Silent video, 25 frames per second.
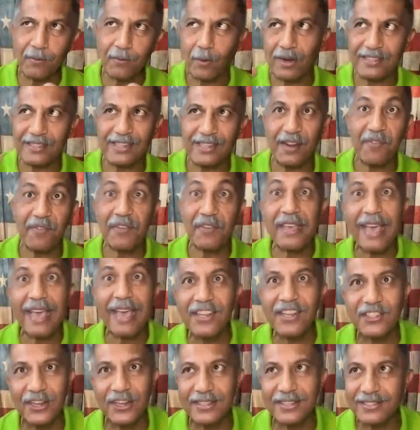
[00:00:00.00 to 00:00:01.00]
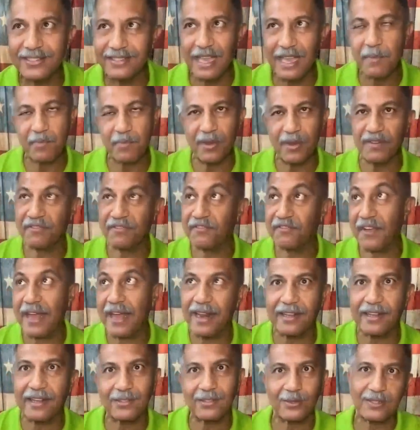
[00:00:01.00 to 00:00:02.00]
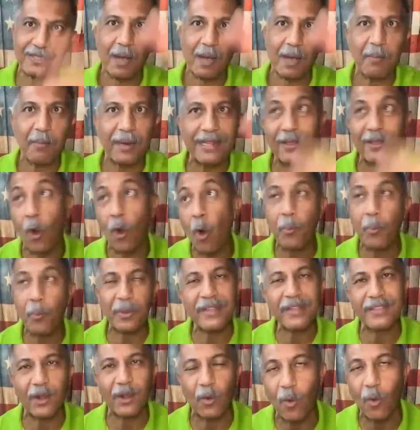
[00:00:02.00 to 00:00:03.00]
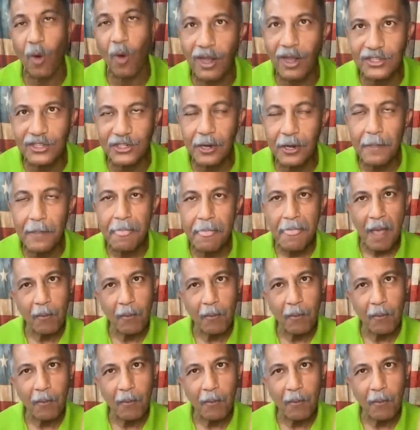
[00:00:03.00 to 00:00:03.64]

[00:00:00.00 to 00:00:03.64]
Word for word: what is it, a VHS tape at FedEx to somebody hoping they'll watch.